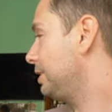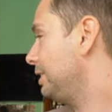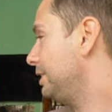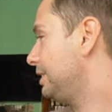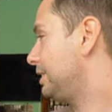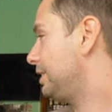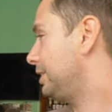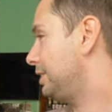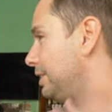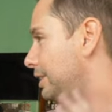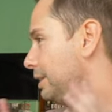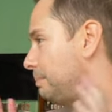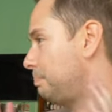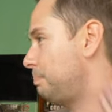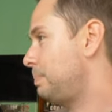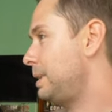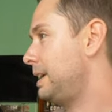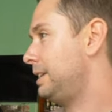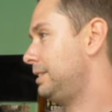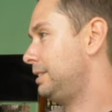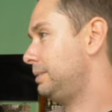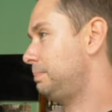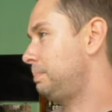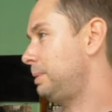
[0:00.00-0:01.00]
is the
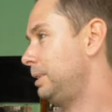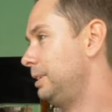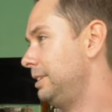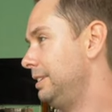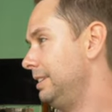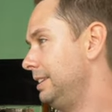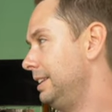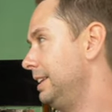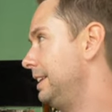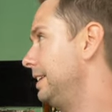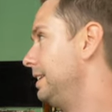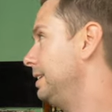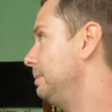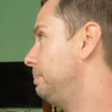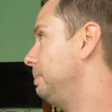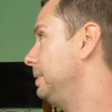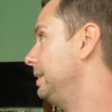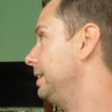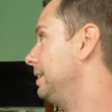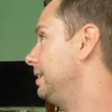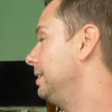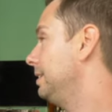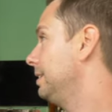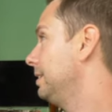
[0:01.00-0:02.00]
best part of the guinea
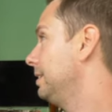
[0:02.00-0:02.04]
pig?